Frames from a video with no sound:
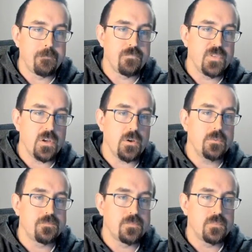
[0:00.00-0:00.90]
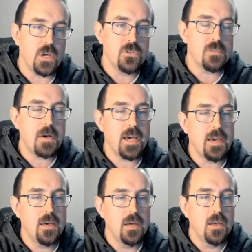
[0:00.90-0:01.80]
So those are
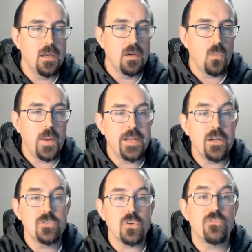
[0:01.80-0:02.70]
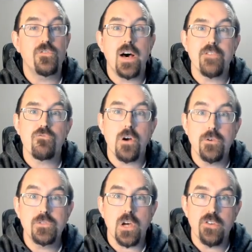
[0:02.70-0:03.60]
my windows of five
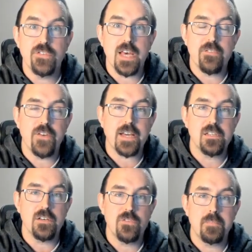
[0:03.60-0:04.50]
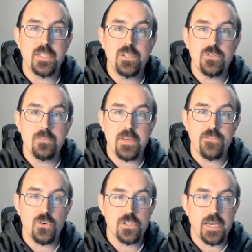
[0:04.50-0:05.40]
rows over that vector from B2 to
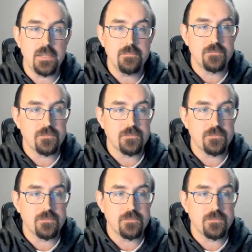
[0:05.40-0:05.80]
B14.